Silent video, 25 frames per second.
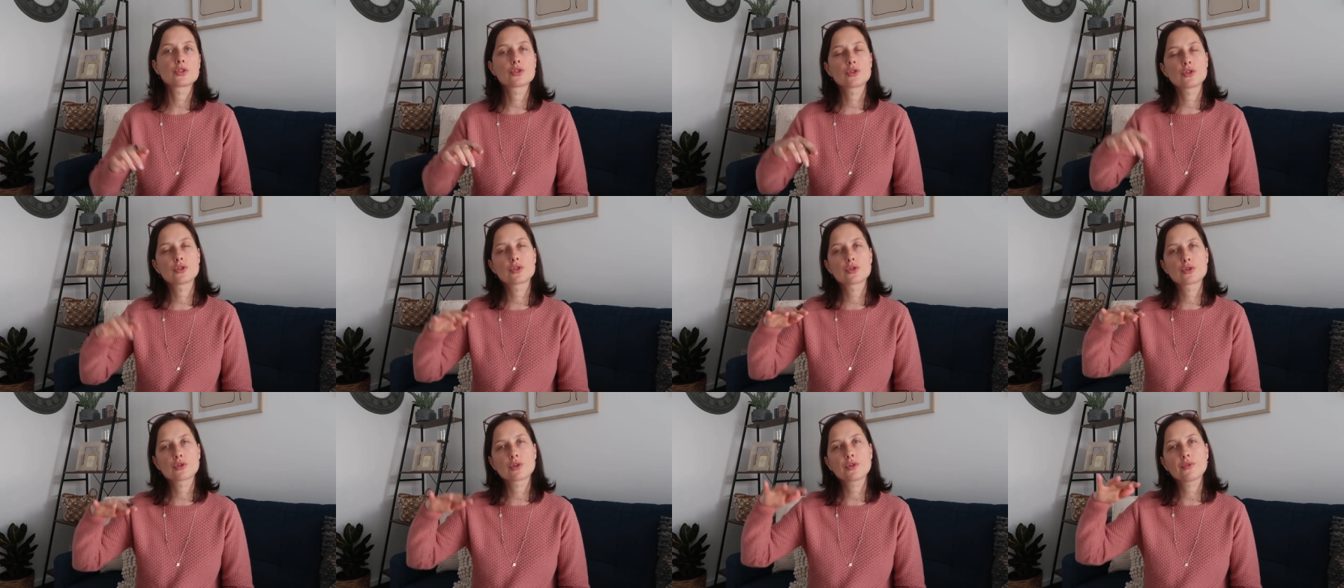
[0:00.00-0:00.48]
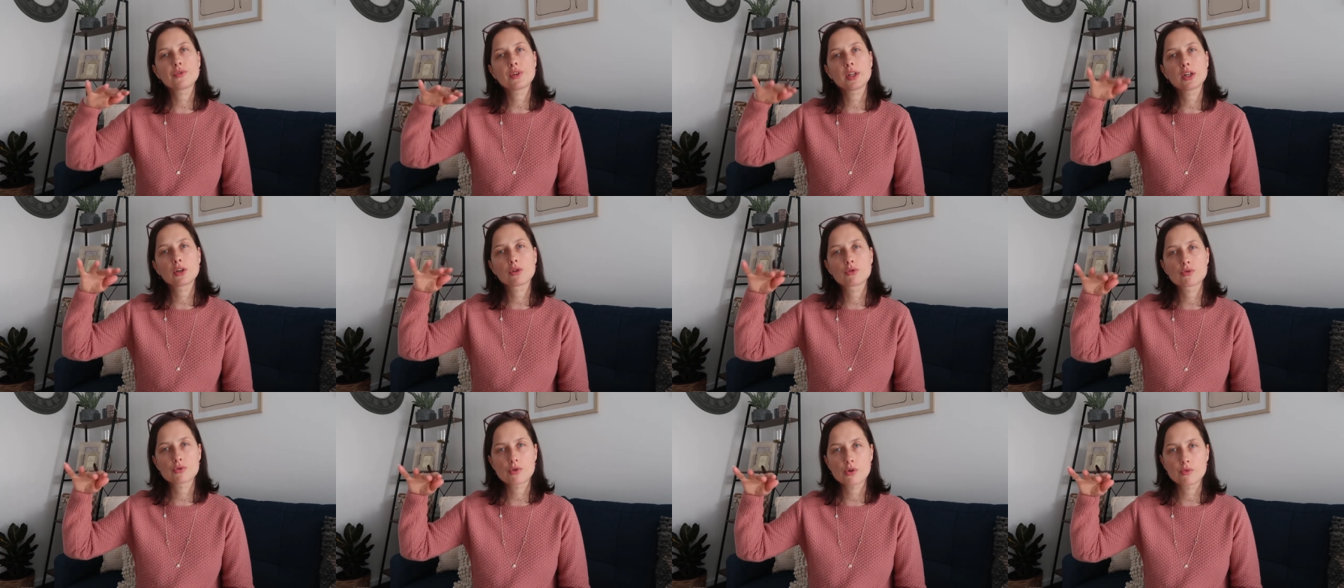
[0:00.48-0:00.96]
So it's sort of
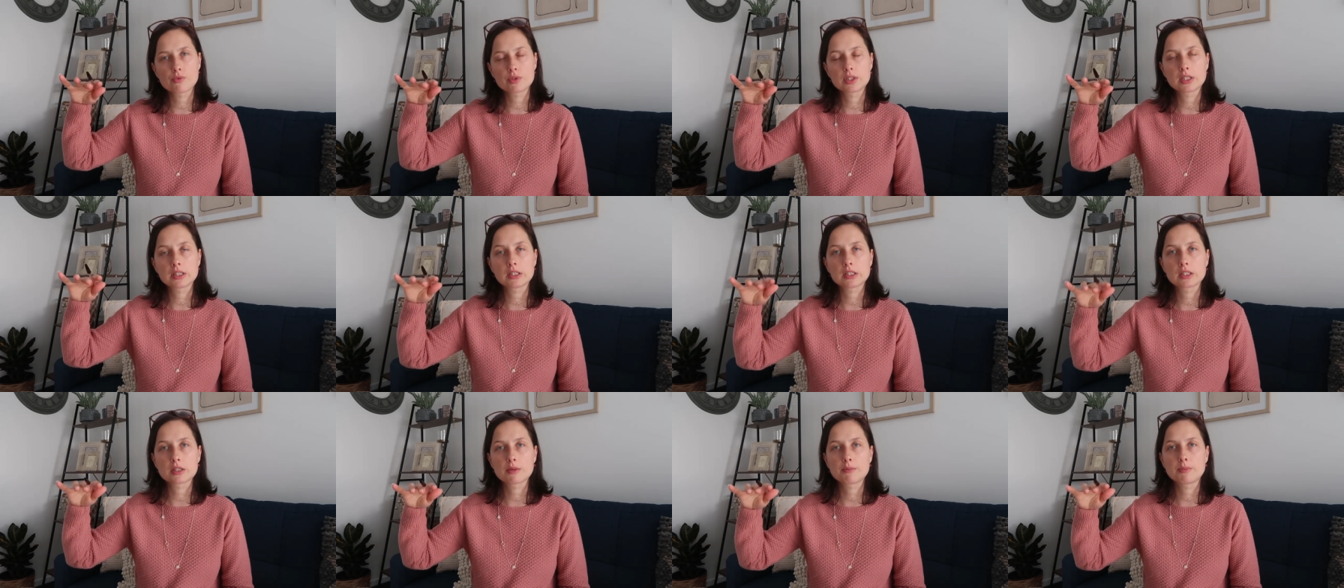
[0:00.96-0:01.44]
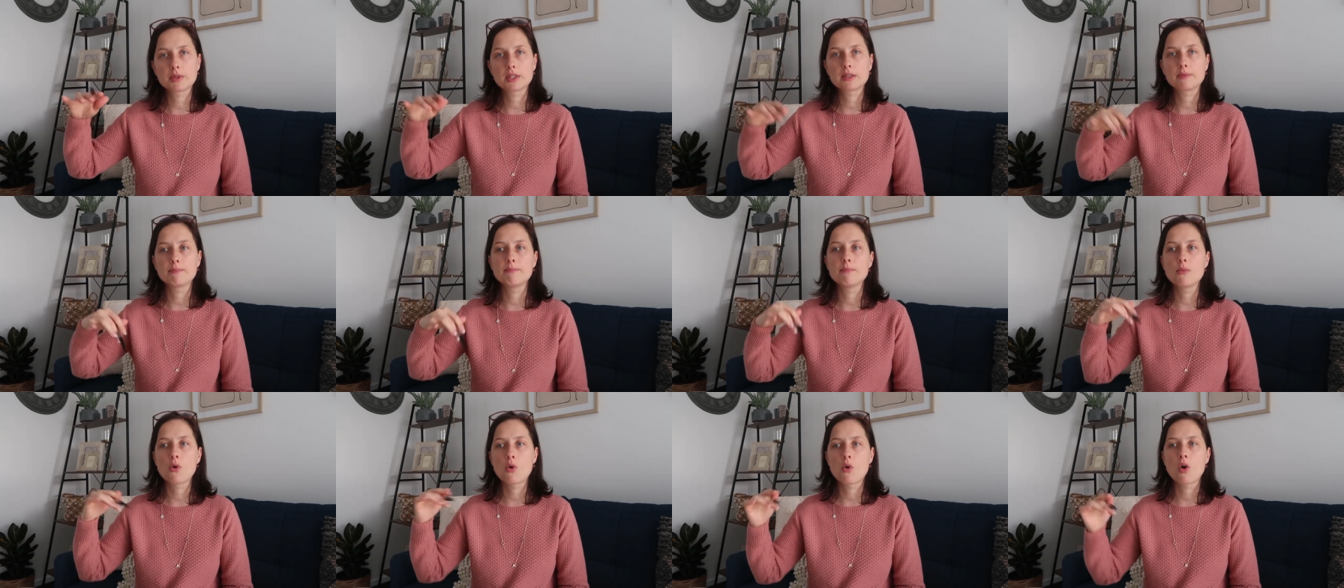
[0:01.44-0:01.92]
like growing a little
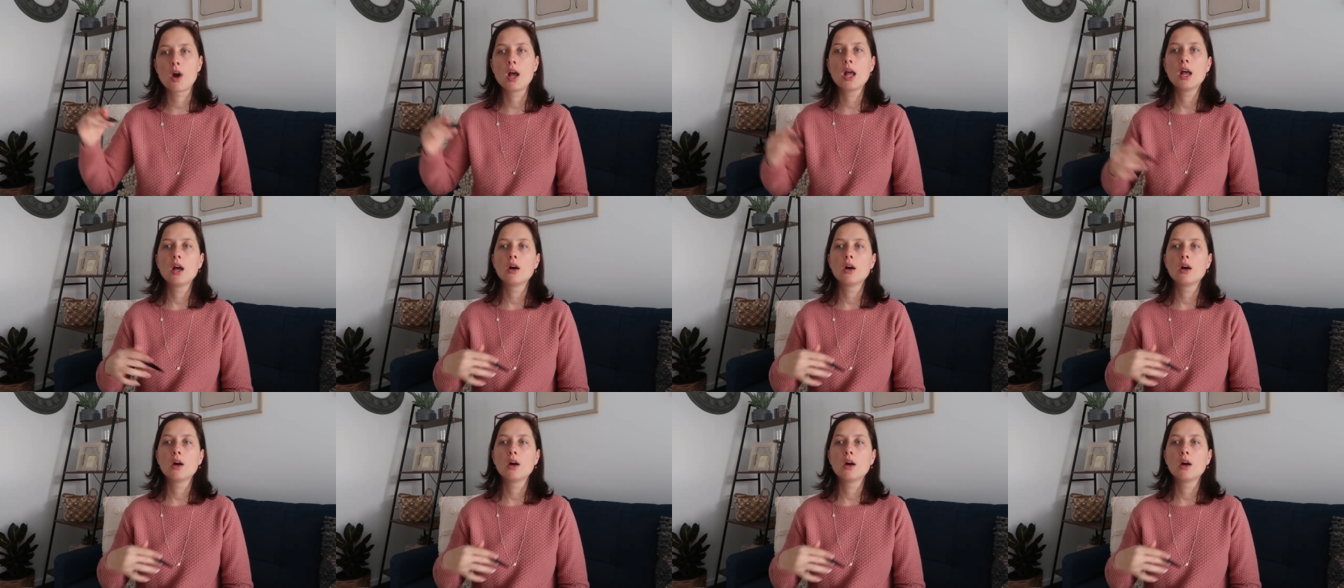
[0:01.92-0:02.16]
bit more.